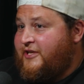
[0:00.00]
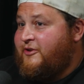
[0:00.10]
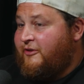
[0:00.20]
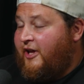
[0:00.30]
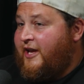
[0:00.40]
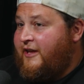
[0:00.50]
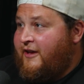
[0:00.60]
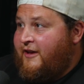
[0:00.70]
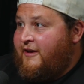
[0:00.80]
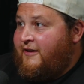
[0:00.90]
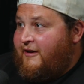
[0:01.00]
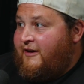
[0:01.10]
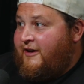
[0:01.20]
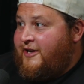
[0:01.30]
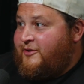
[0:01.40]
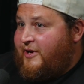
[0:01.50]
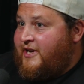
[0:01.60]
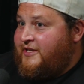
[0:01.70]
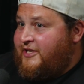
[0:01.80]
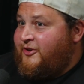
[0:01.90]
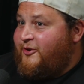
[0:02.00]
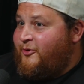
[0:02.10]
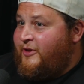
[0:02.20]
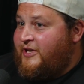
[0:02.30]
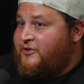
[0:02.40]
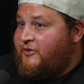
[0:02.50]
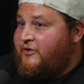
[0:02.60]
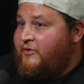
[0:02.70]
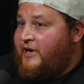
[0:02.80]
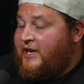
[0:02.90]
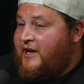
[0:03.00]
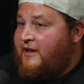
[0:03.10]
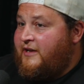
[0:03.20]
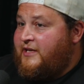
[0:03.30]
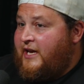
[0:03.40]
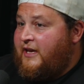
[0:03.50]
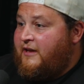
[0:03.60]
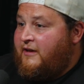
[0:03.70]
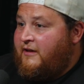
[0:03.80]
And you're like, all right, do I continue to do this or do I kind of take